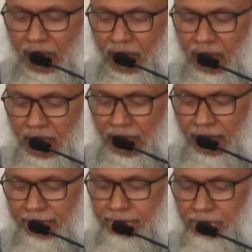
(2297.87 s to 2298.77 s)

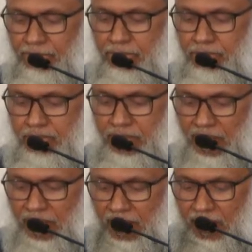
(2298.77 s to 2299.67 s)
uh,
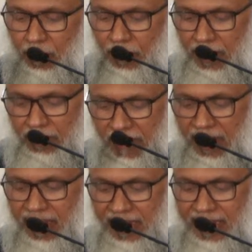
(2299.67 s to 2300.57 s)

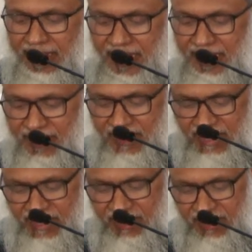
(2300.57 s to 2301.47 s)
whenever there
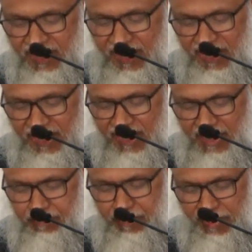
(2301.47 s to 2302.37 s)
is a
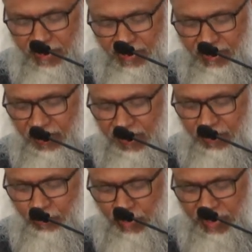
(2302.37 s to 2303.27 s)
person
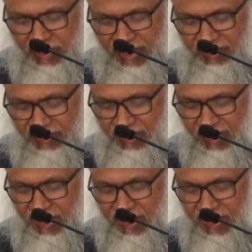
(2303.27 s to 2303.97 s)
witnessed,